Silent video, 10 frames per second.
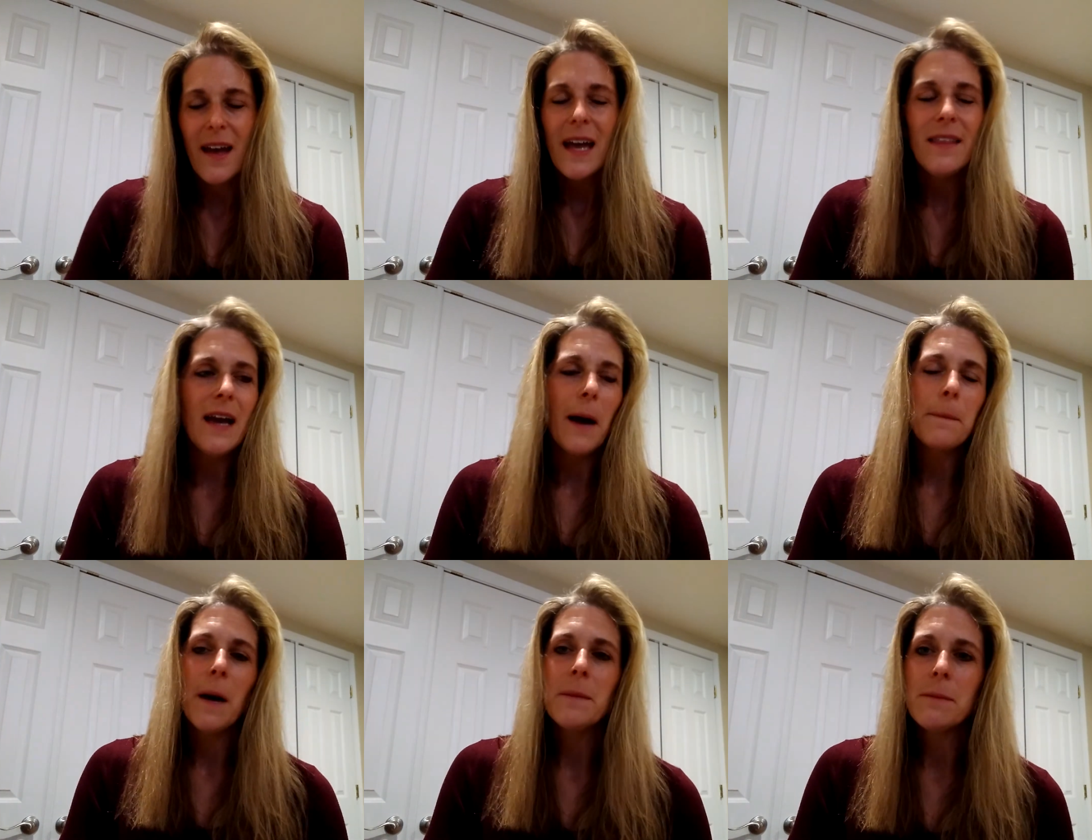In the
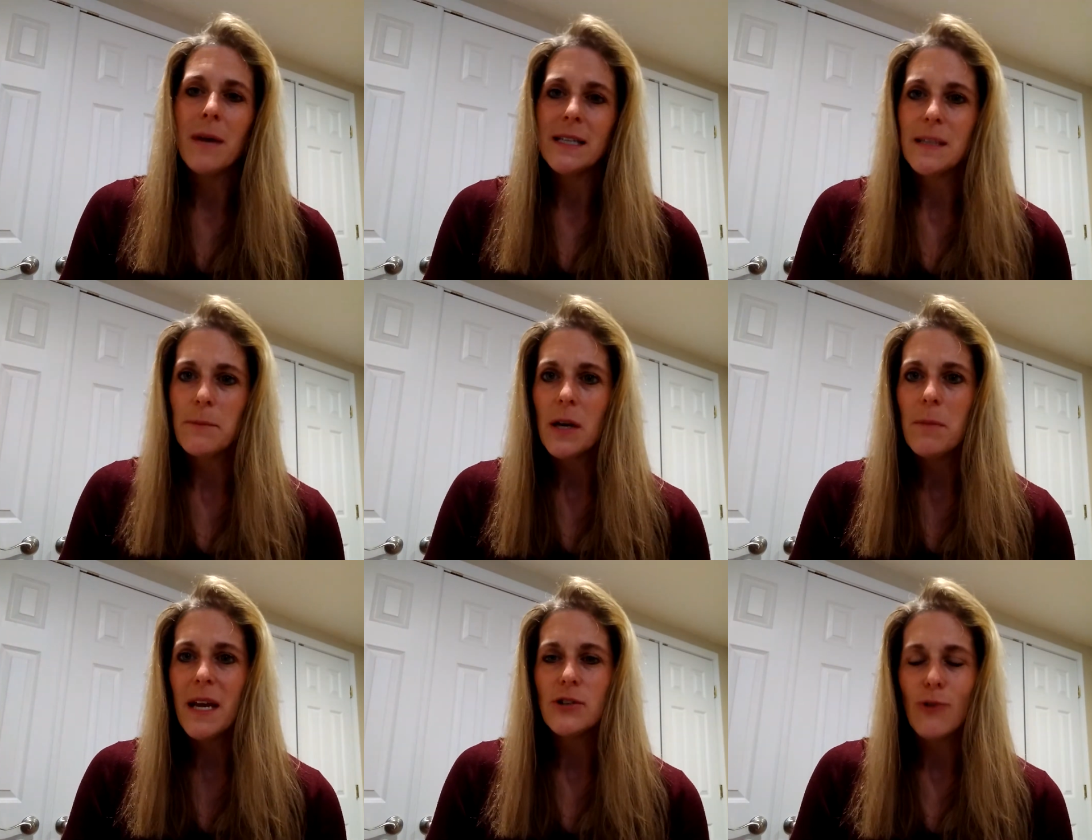upcoming months, I'm going to
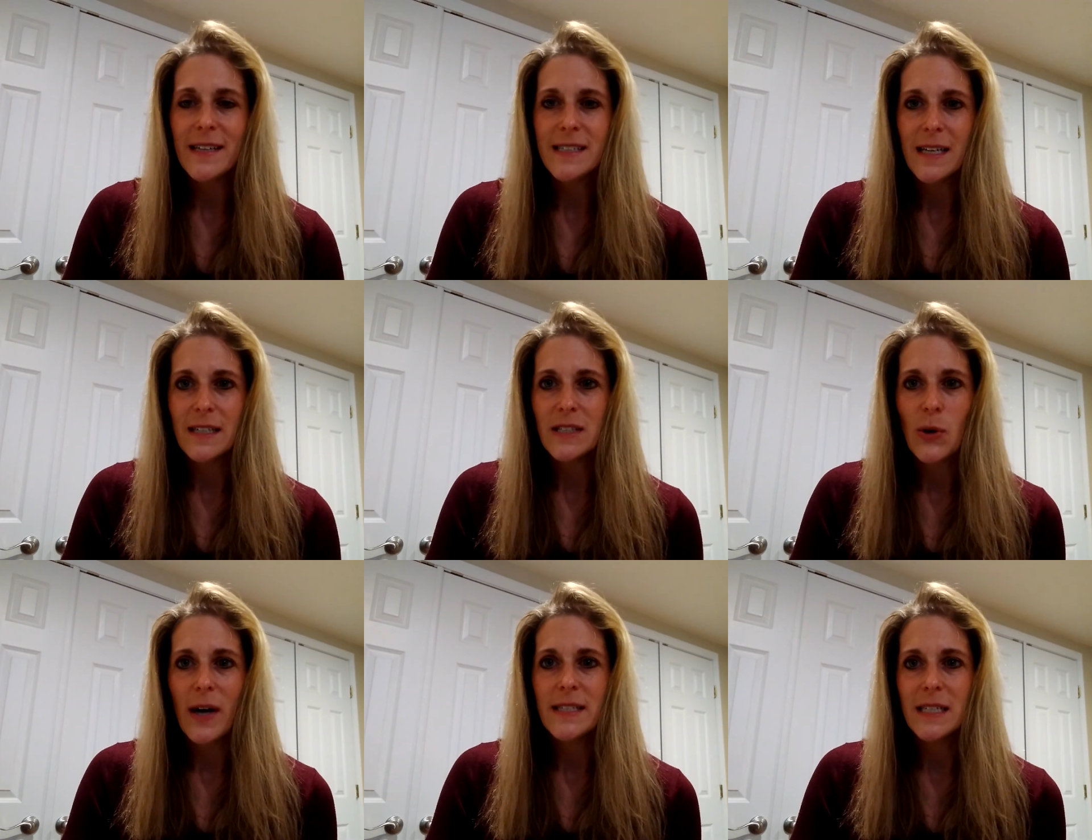be addressing this
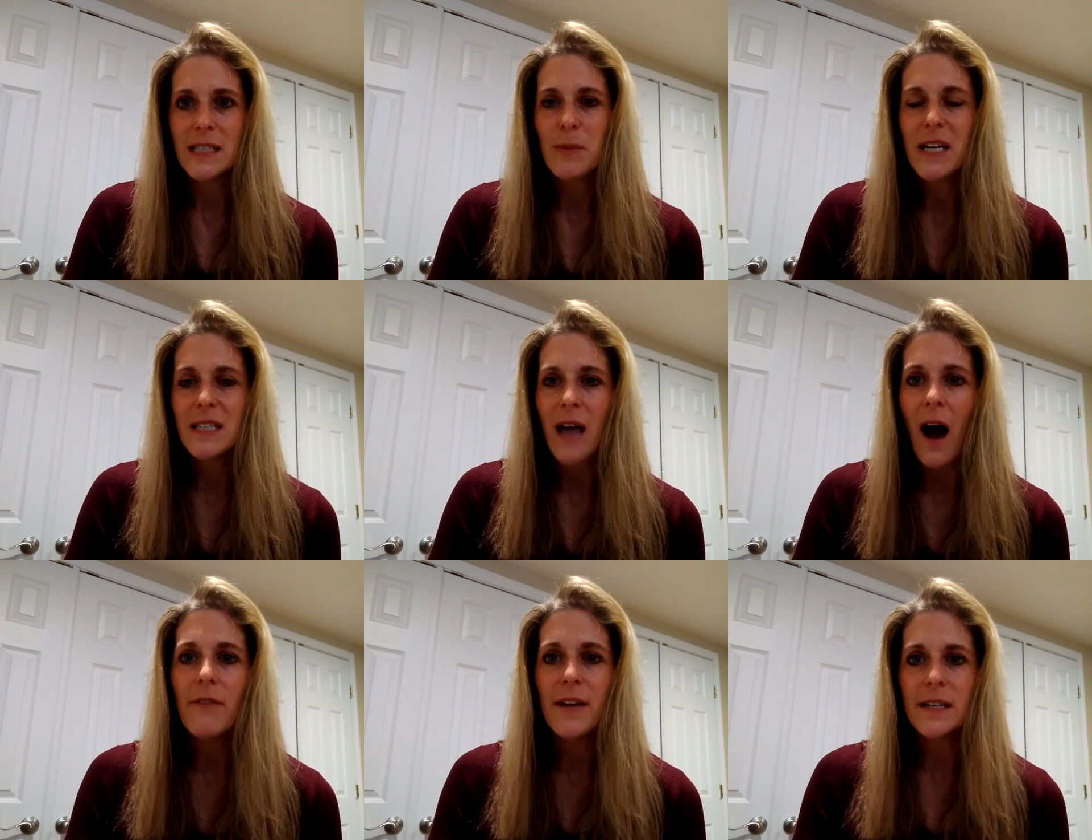crisis because
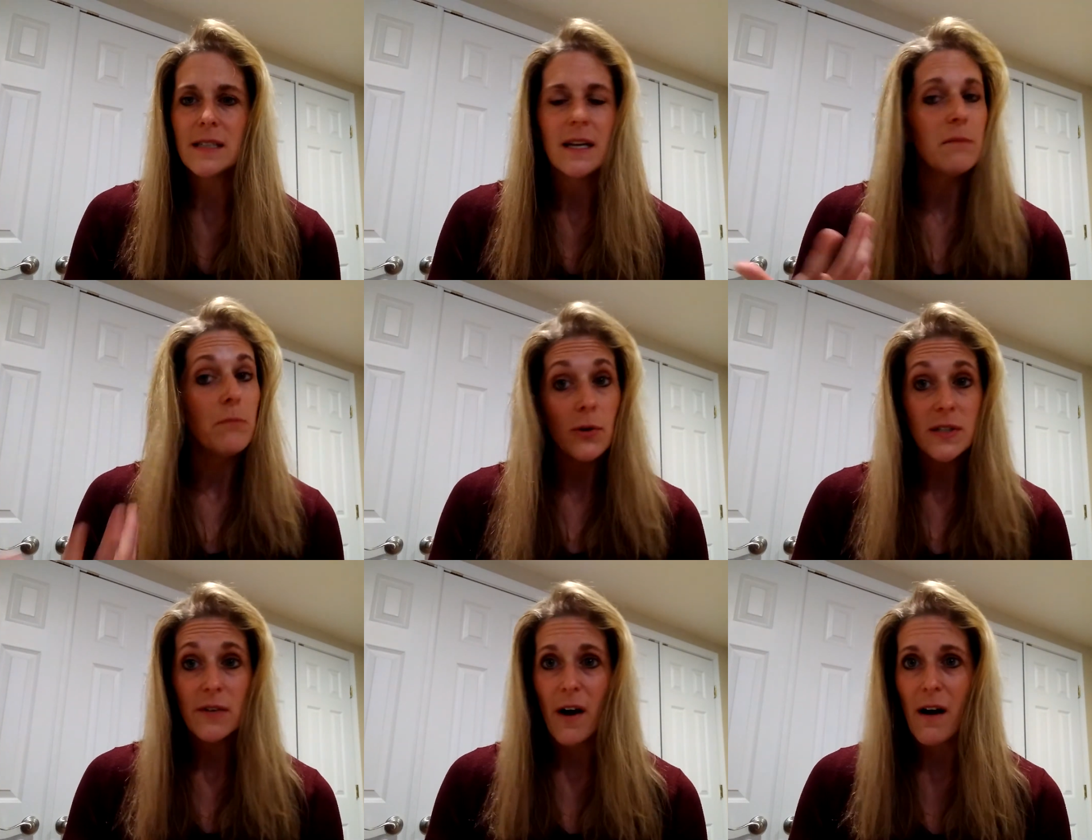obviously in
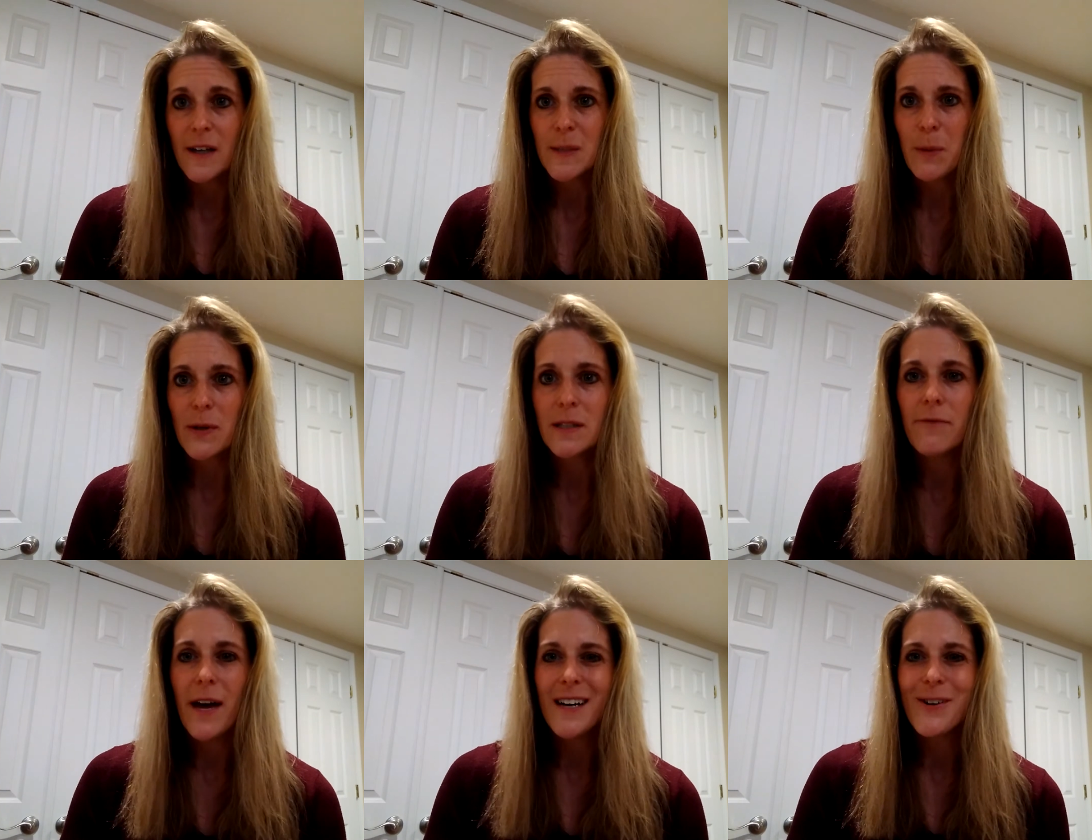most of our hospitals, the
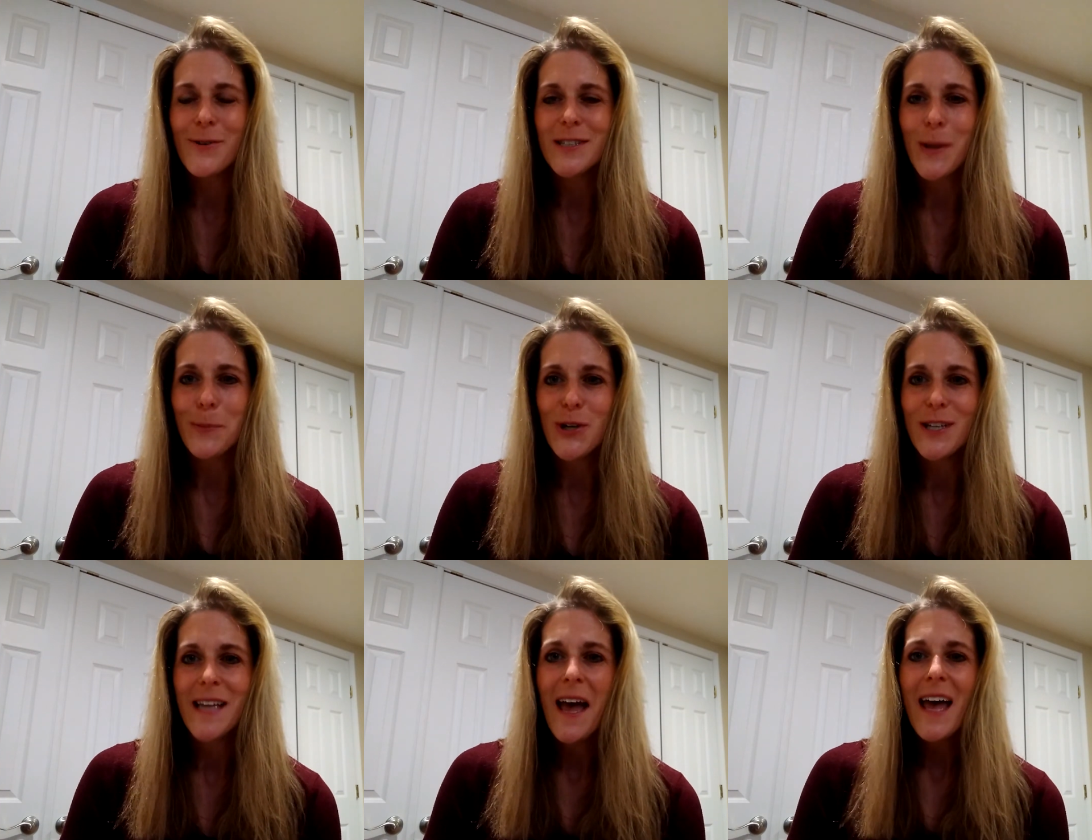veterinary
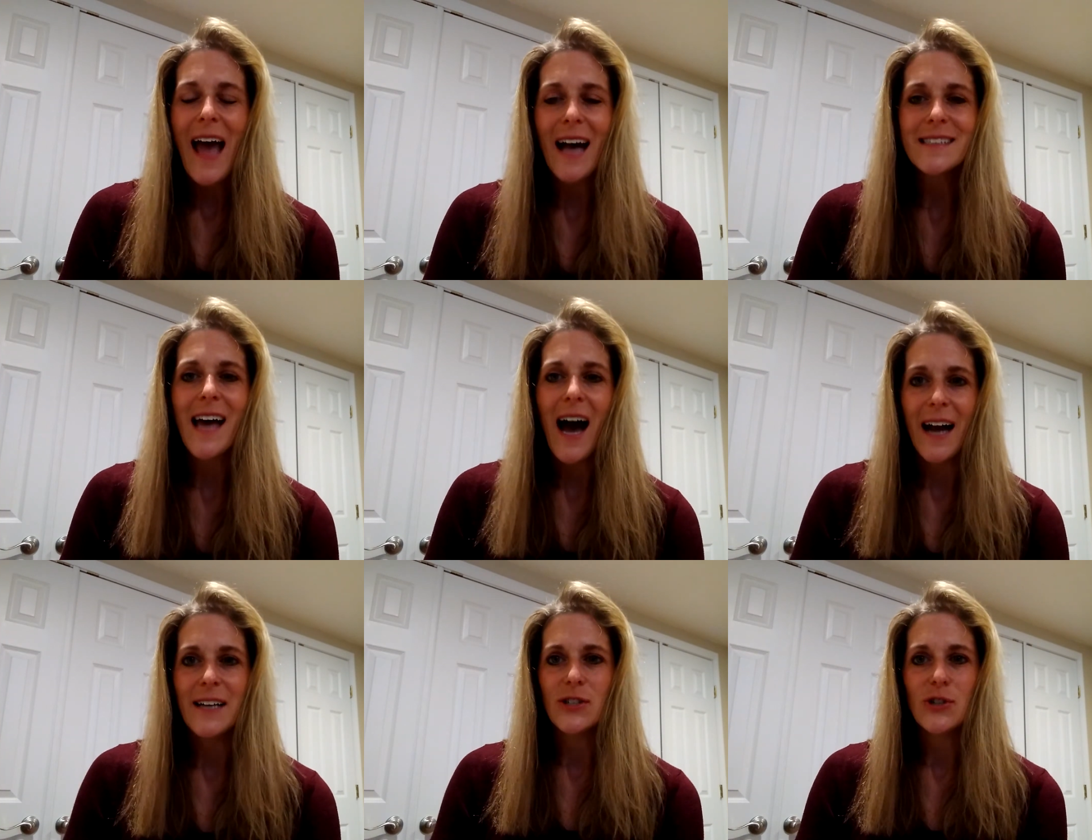receptionist has the
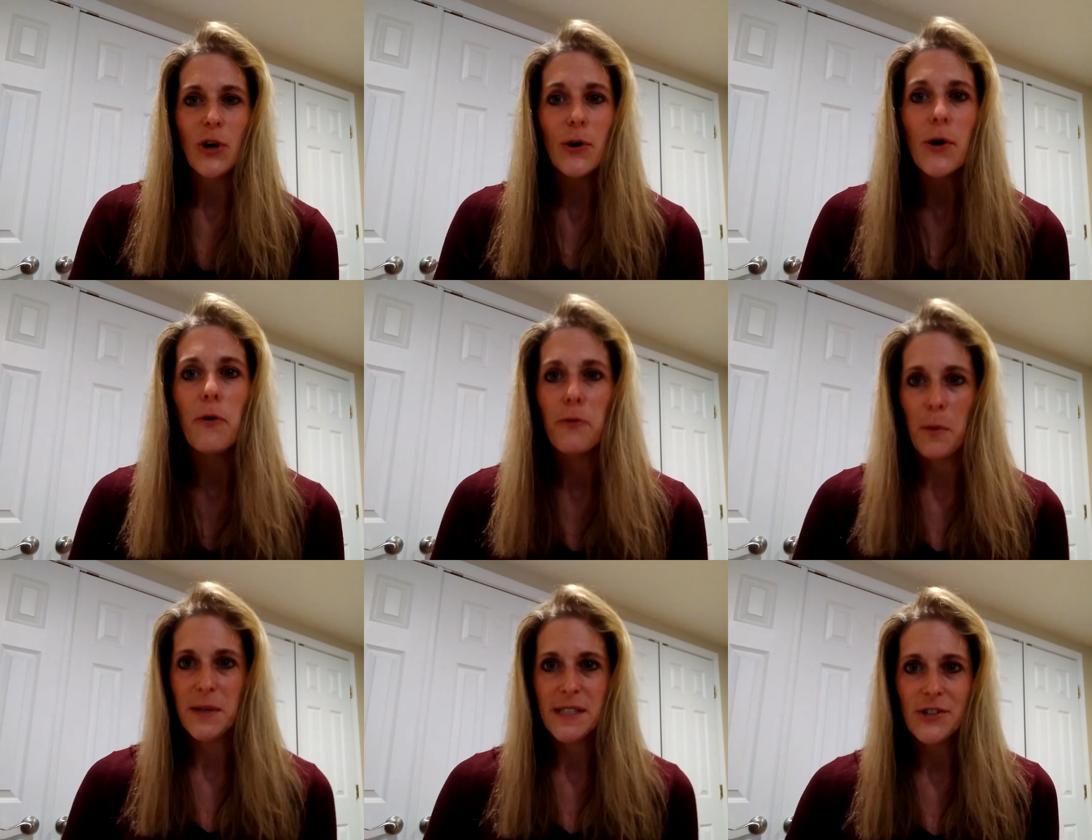highest turnover
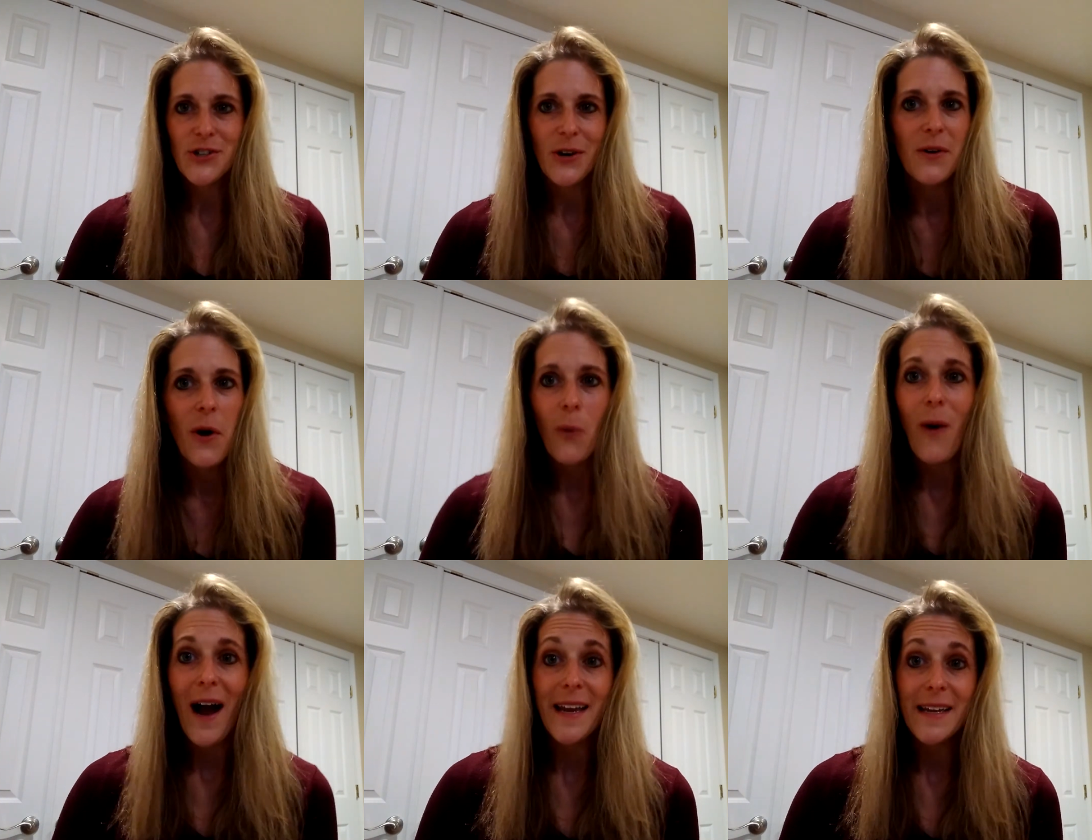position.
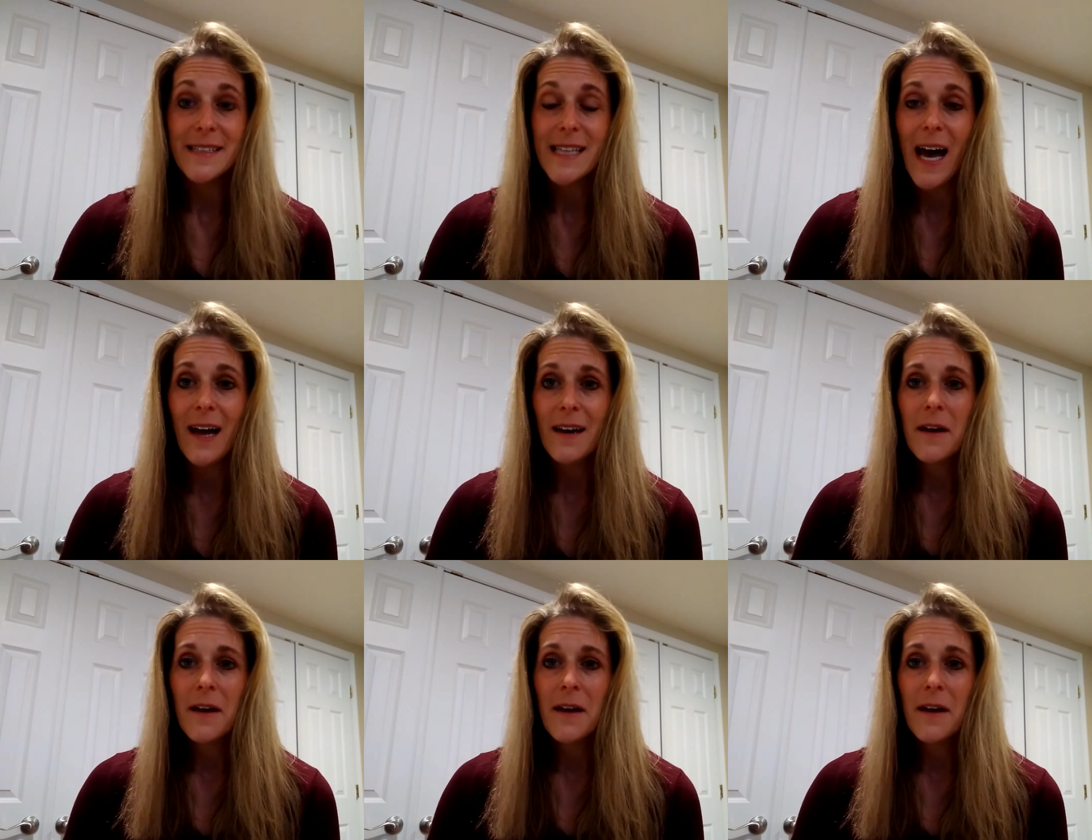Why is that?